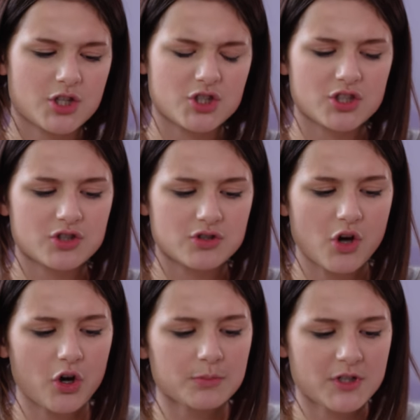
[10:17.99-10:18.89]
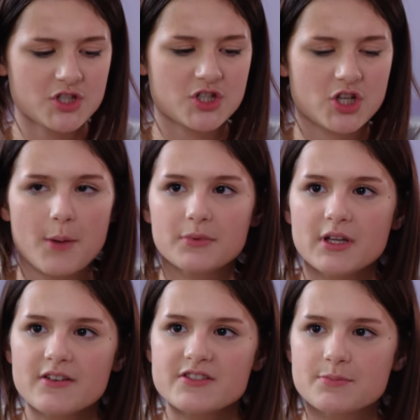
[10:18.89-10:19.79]
She told me she
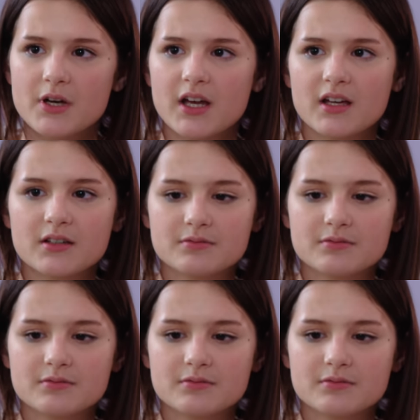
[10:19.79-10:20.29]
shoplifts, but